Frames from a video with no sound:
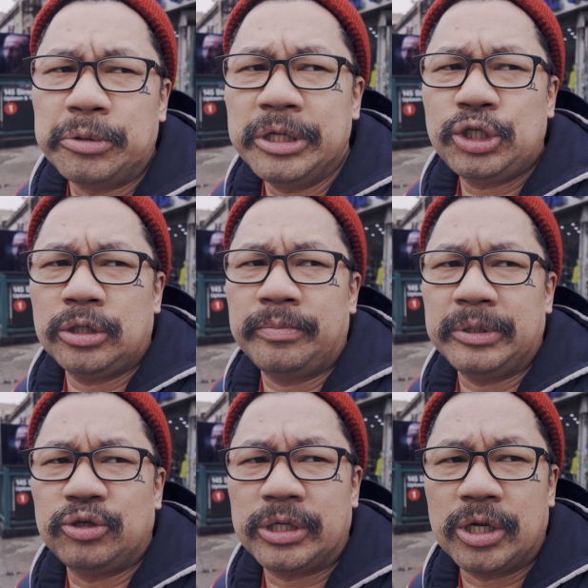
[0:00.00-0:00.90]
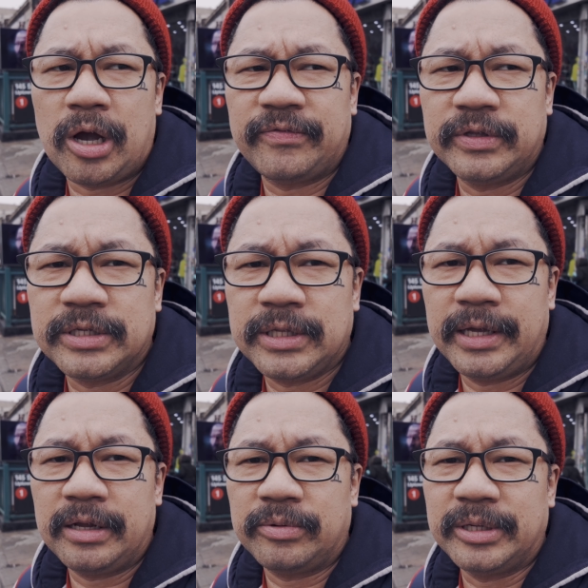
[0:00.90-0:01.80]
I really shouldn't be drinking coffee this
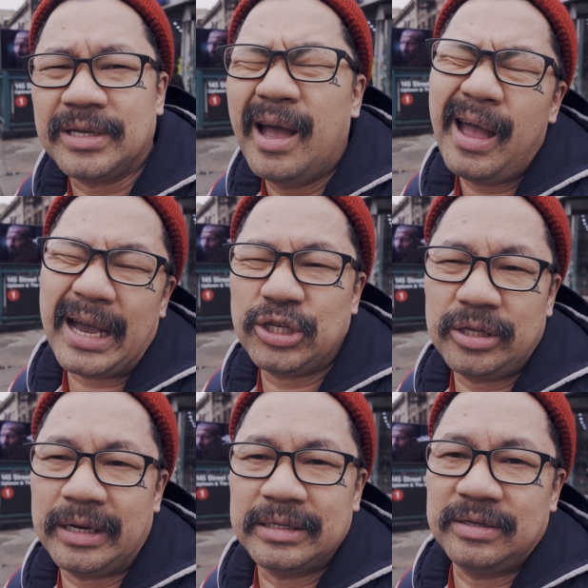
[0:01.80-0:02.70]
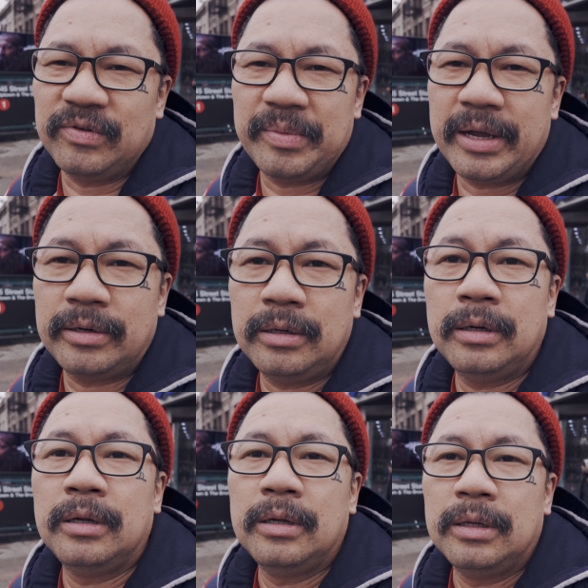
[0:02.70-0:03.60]
late anyways. Actually, that doesn't even matter.
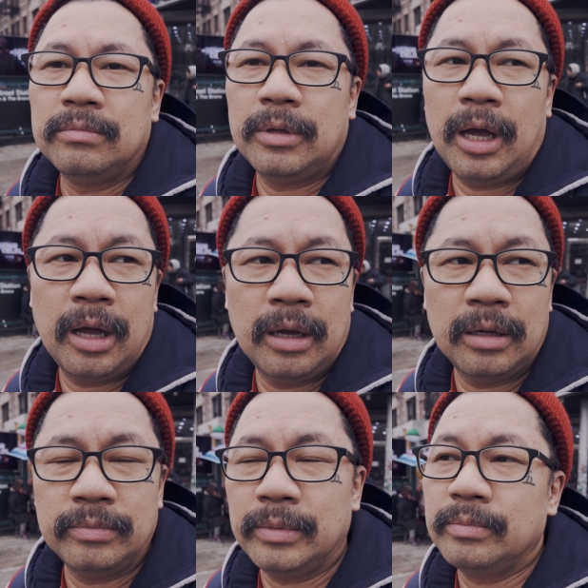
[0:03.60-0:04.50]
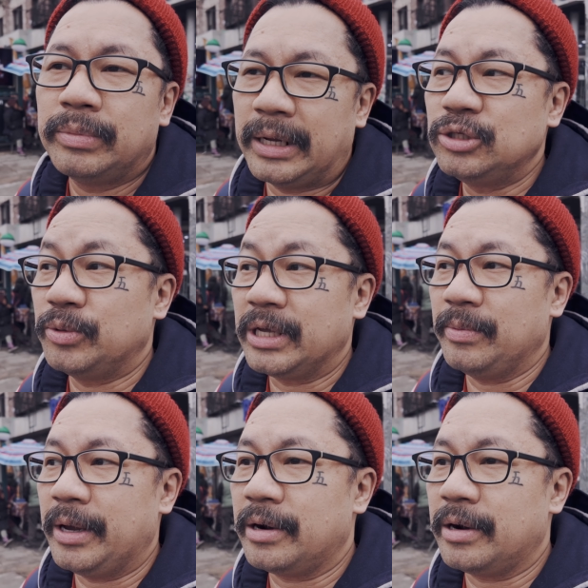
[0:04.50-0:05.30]
But I do want to get my